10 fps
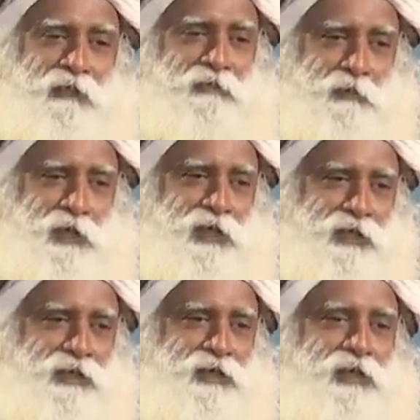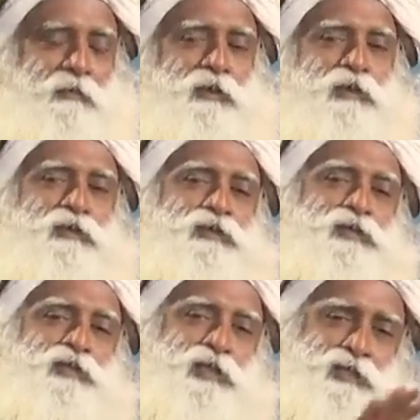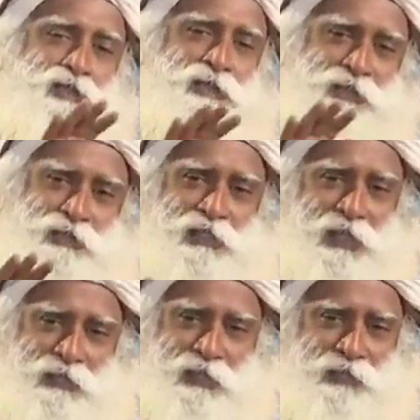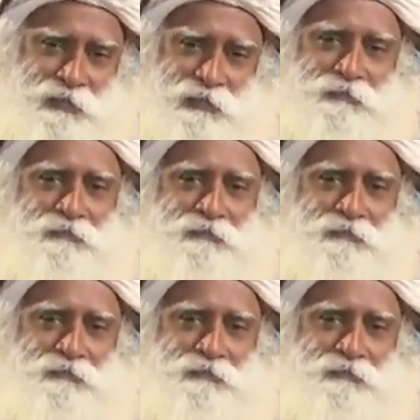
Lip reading: everybody because the season is like that.